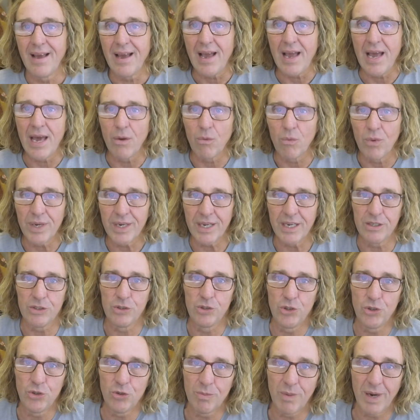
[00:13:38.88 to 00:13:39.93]
And when I
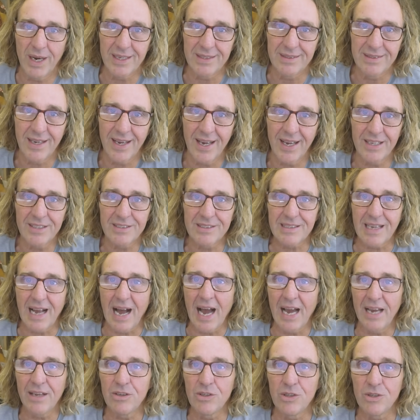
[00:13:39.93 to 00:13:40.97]
do my tests,
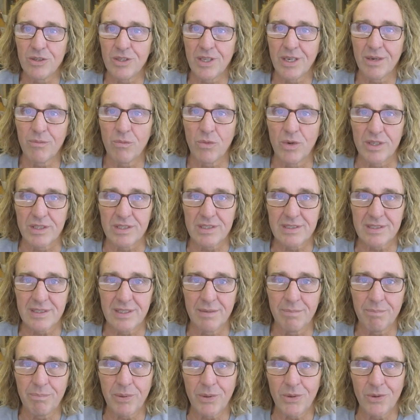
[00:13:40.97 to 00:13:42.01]
I do them with
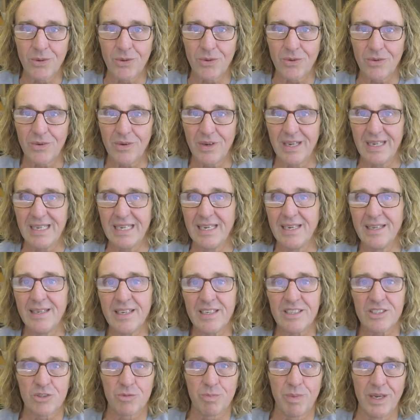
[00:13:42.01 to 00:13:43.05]
simple,
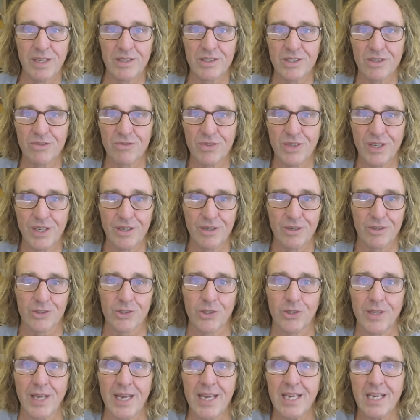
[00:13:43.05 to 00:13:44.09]
inexpensive gear so
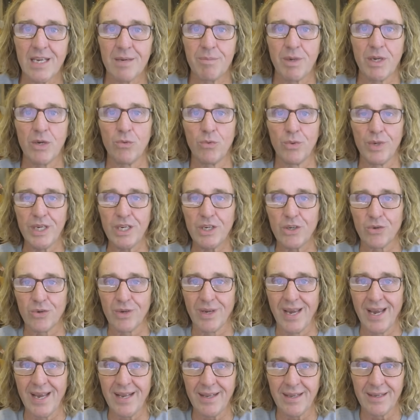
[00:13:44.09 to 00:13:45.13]
they can be
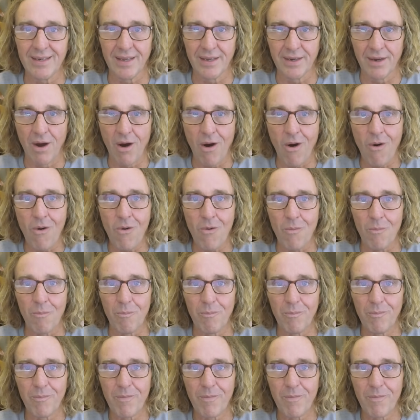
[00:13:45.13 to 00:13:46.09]
recreated at home